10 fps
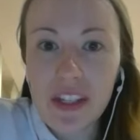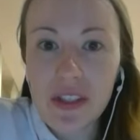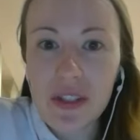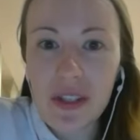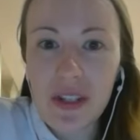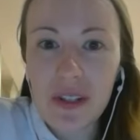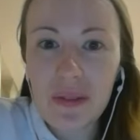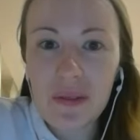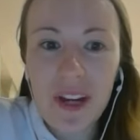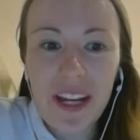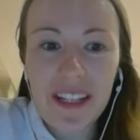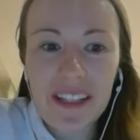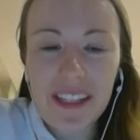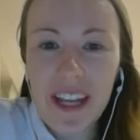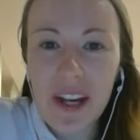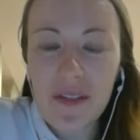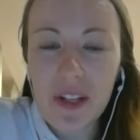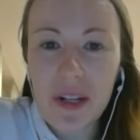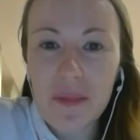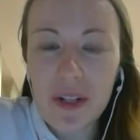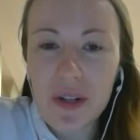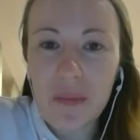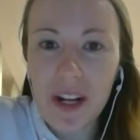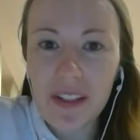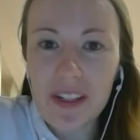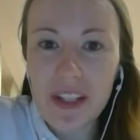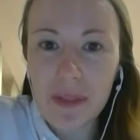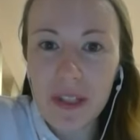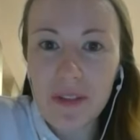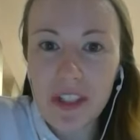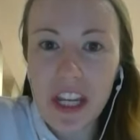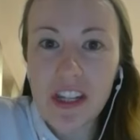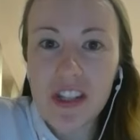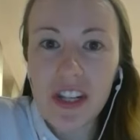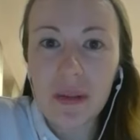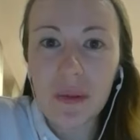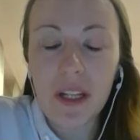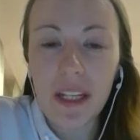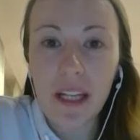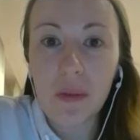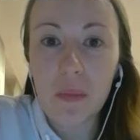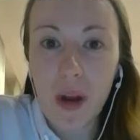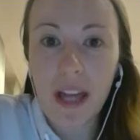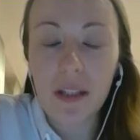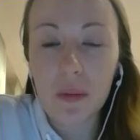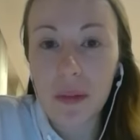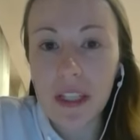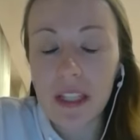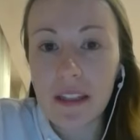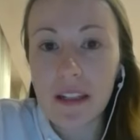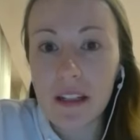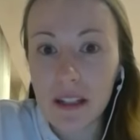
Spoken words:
it's to find this kind of a commercial partnerships conversation and to connect brand with